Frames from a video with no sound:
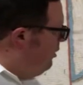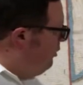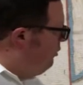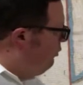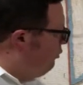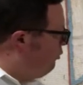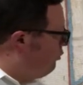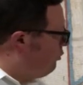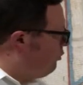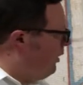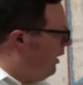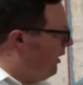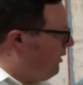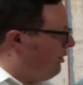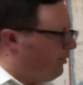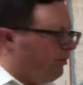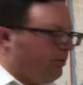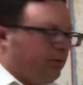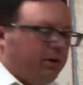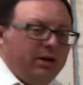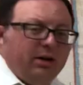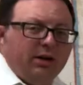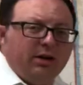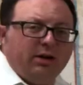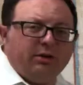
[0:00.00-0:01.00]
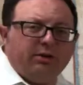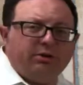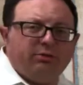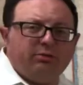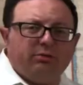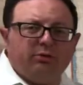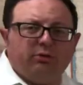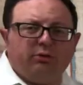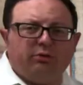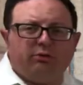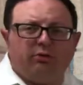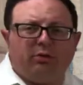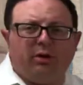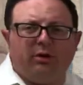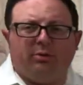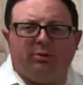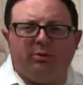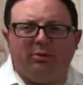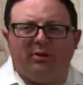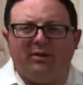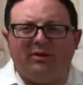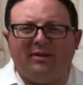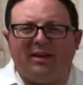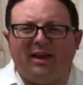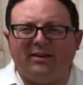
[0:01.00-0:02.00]
straight through here, straight through
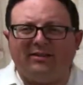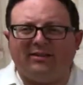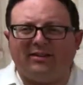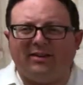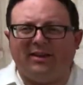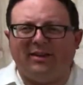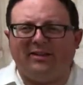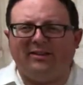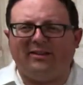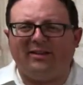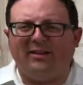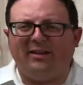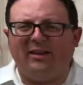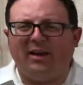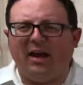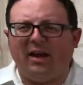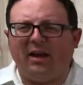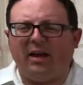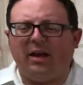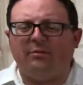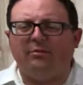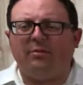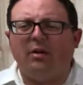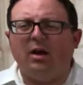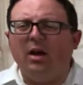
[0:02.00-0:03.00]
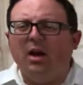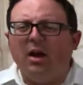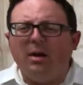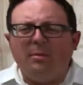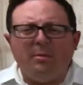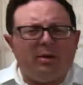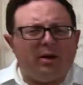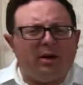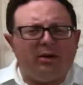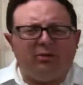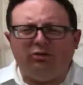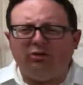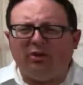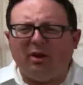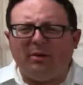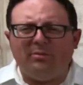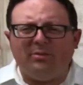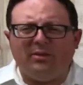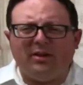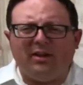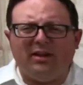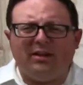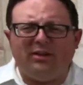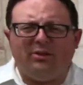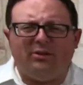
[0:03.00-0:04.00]
the desert into the Negev. But Hashem
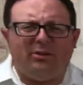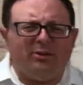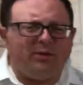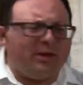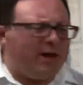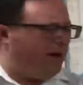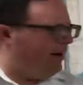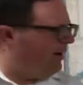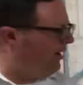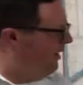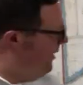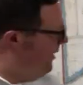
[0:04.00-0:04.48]
didn't do that.